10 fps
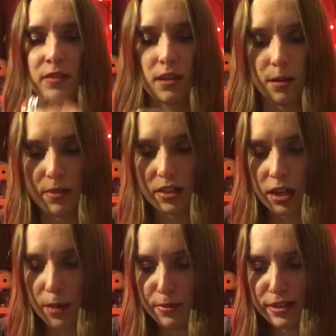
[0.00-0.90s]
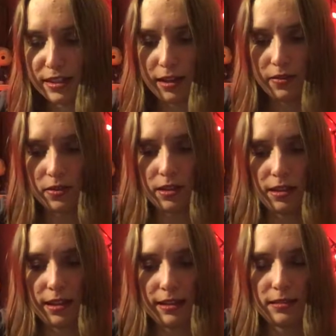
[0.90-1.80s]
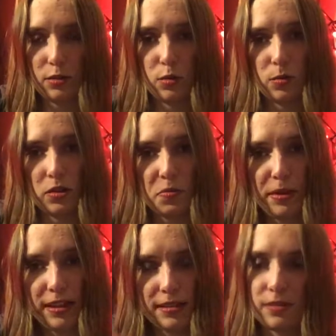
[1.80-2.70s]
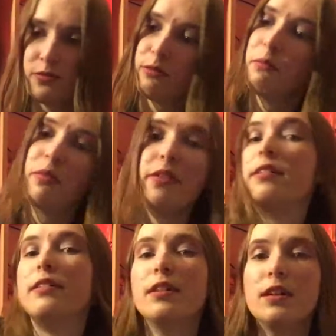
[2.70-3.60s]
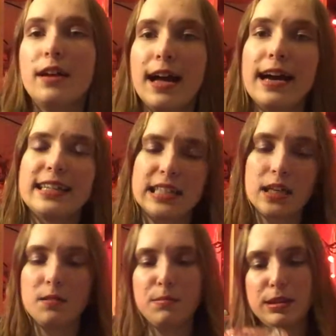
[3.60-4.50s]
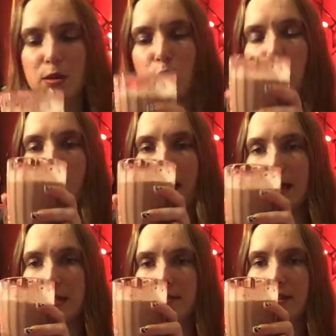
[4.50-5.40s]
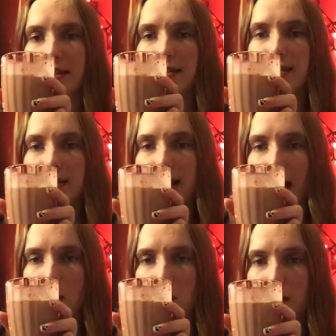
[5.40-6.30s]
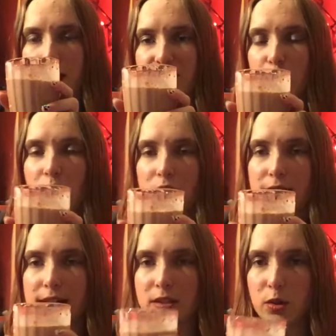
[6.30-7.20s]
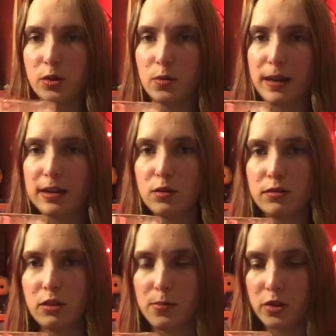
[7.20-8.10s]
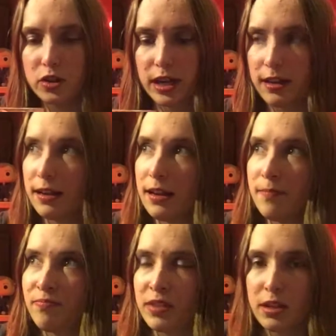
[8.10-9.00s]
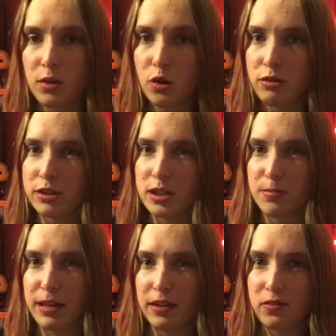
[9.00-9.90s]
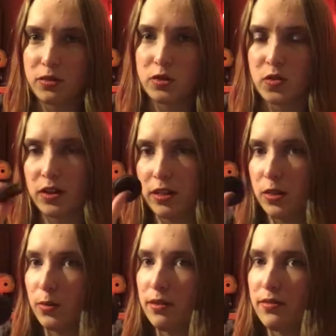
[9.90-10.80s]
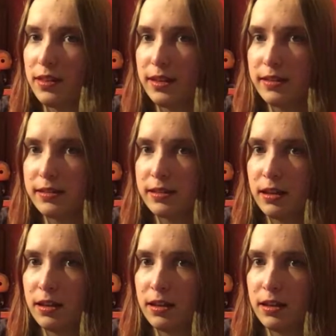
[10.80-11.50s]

The top is definitely these little orange bits from the icing, but the whole base of this is actually food coloring. So you make an Oreo milkshake, you crush up, like for serving 3 of these